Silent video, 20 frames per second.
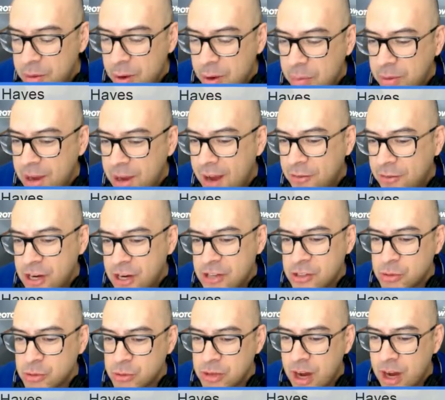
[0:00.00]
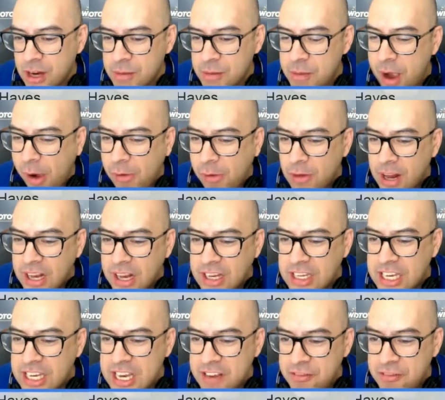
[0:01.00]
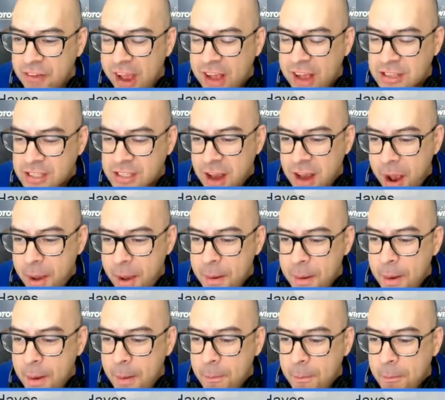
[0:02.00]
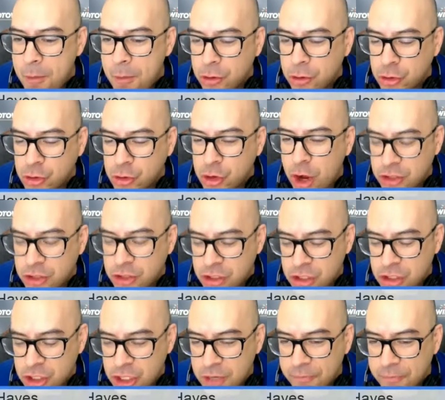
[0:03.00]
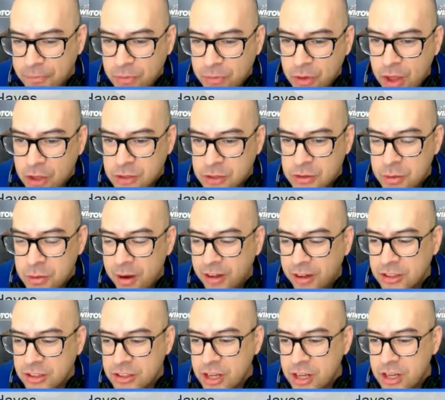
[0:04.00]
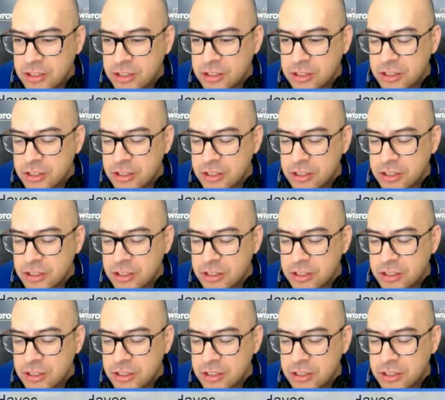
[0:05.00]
playoff chances. We're talking about DFS monstrosity. That is DeMarcus Cousins.